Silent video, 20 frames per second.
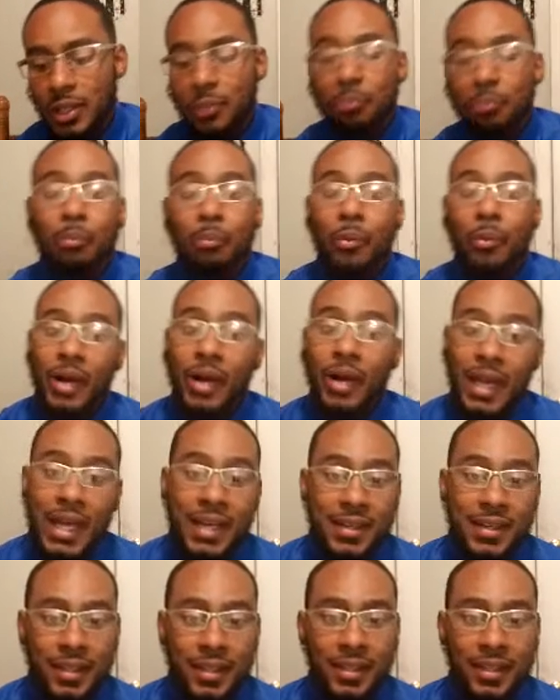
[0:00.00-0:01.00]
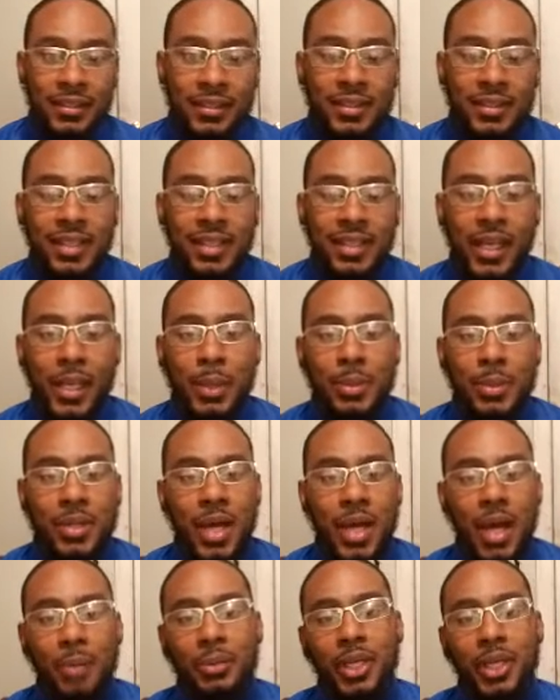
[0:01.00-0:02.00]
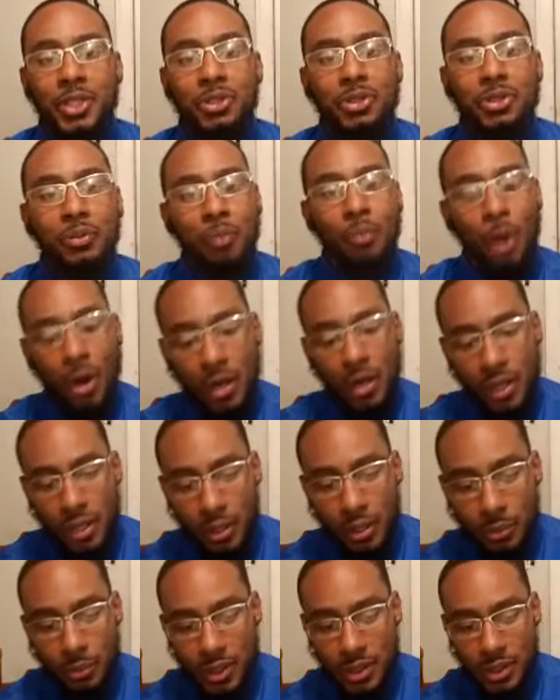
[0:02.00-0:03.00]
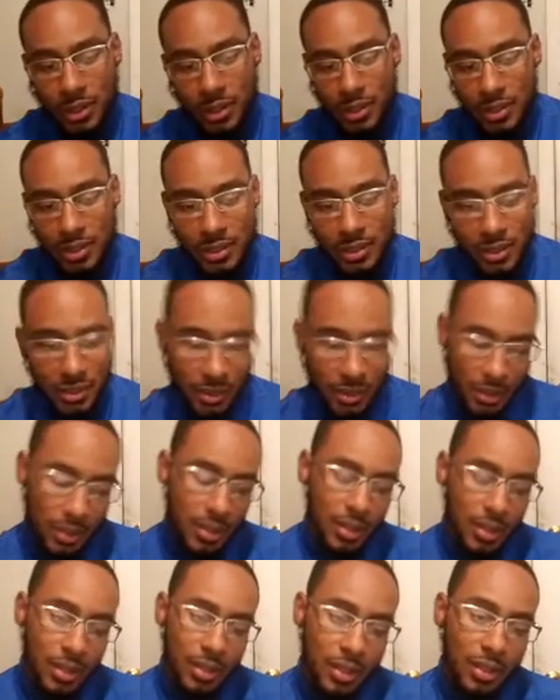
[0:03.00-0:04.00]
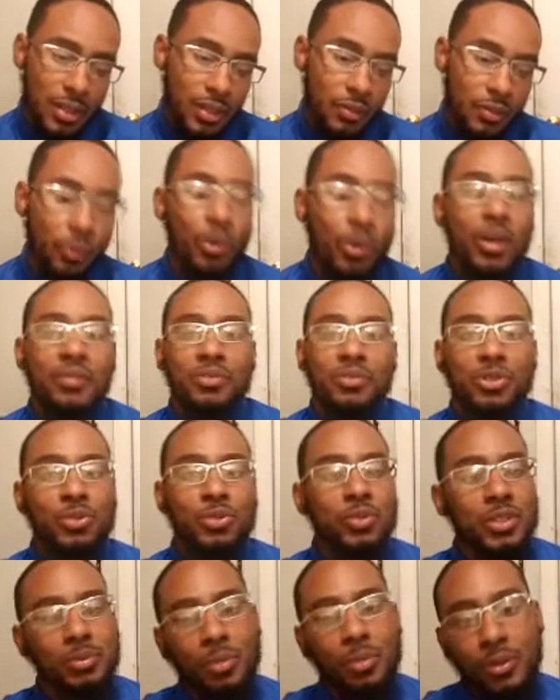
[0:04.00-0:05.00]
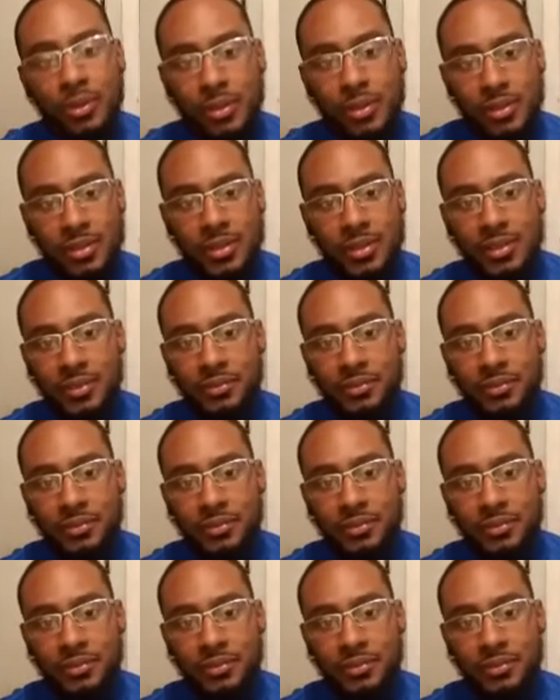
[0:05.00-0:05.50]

branding the same time that you're marketing because what if you switch brokers?